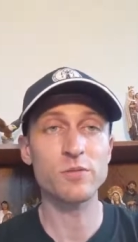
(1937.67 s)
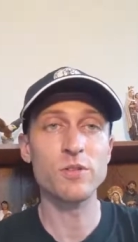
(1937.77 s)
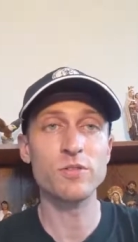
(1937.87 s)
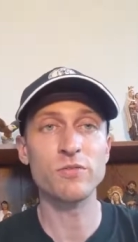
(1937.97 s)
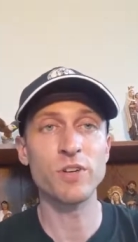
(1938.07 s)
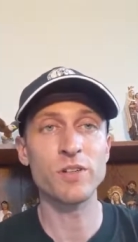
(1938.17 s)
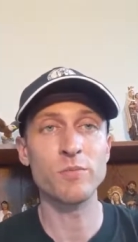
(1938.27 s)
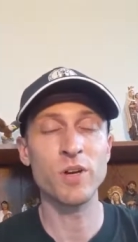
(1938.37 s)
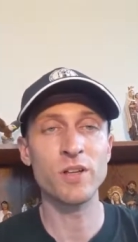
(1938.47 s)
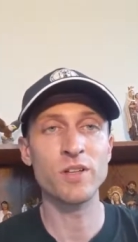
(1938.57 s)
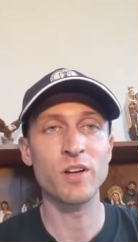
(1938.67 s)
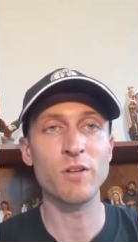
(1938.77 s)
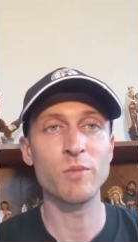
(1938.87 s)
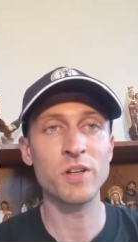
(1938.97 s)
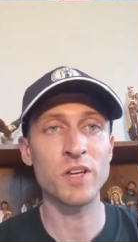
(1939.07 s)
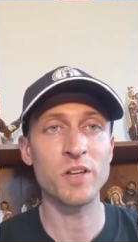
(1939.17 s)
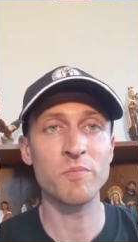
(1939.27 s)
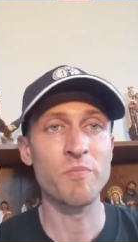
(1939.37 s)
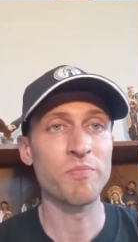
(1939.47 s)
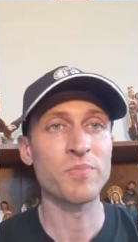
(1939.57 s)
Those are funded by the government, and
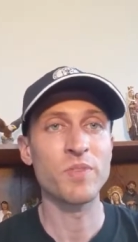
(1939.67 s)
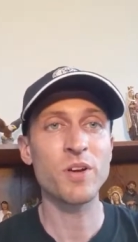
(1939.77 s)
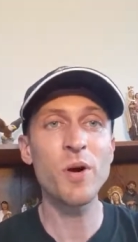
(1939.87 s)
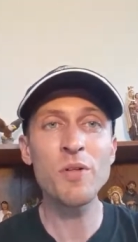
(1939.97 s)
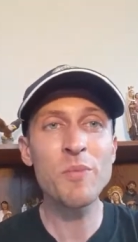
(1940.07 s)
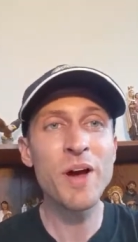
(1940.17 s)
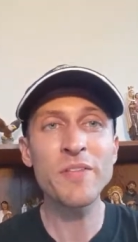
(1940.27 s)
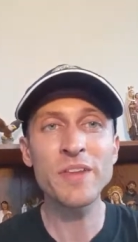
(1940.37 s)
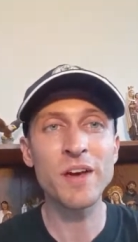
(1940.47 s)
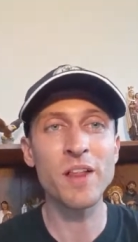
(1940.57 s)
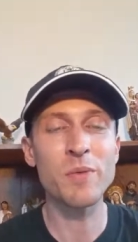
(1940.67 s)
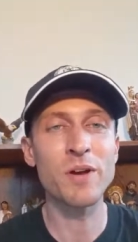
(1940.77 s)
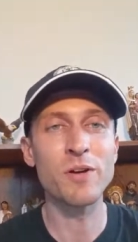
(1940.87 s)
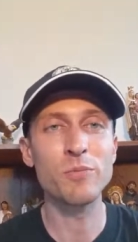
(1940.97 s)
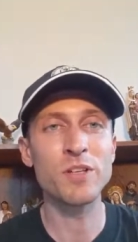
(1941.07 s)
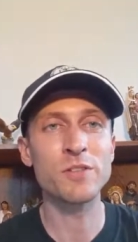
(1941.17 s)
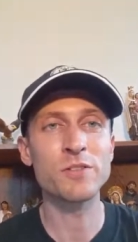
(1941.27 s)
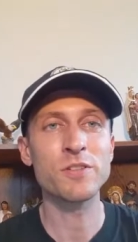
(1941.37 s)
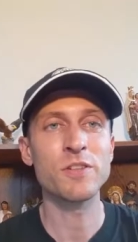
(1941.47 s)
they're all about the LMNOPs.